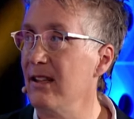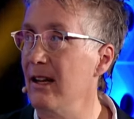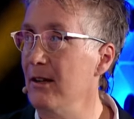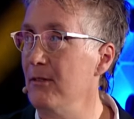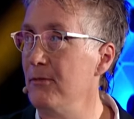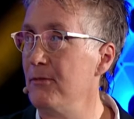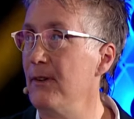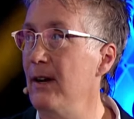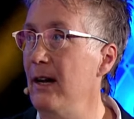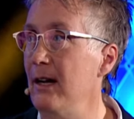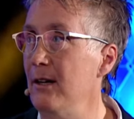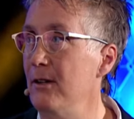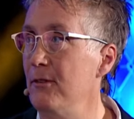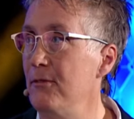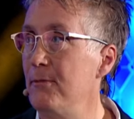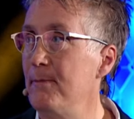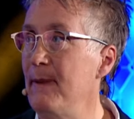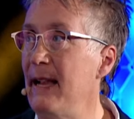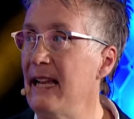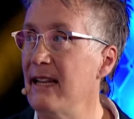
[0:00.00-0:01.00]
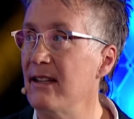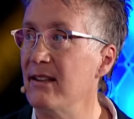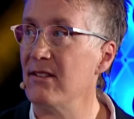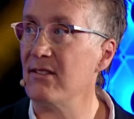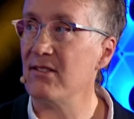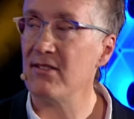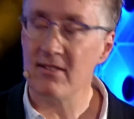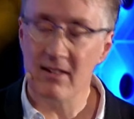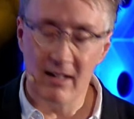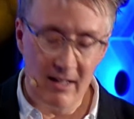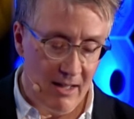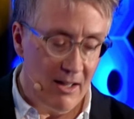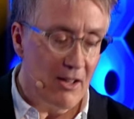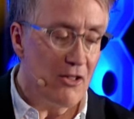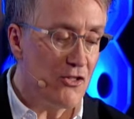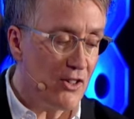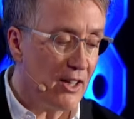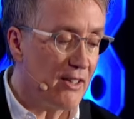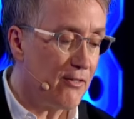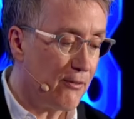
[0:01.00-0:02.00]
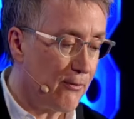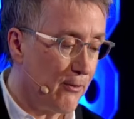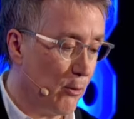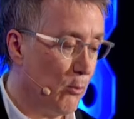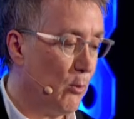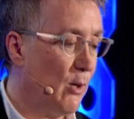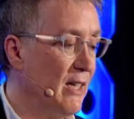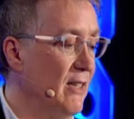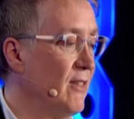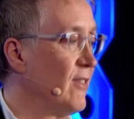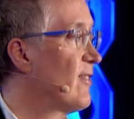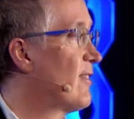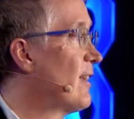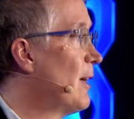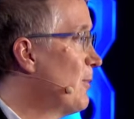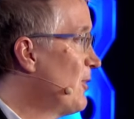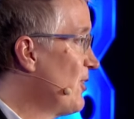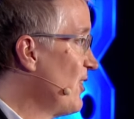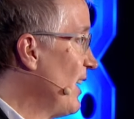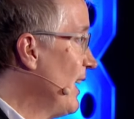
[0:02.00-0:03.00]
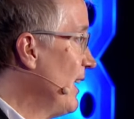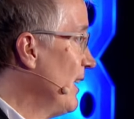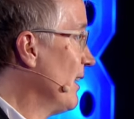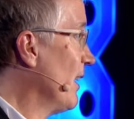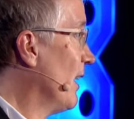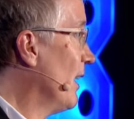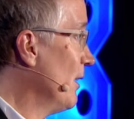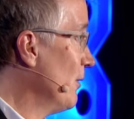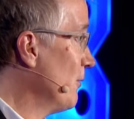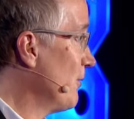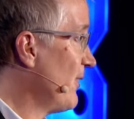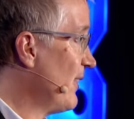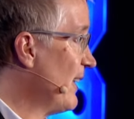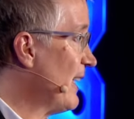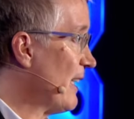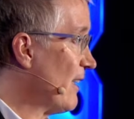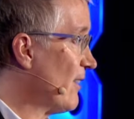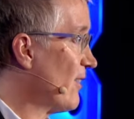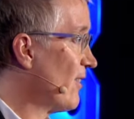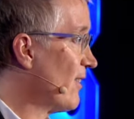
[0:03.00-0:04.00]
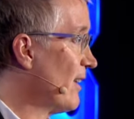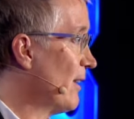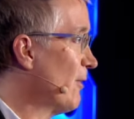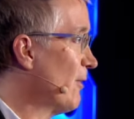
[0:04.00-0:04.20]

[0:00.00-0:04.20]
of patents, just for one subset of things that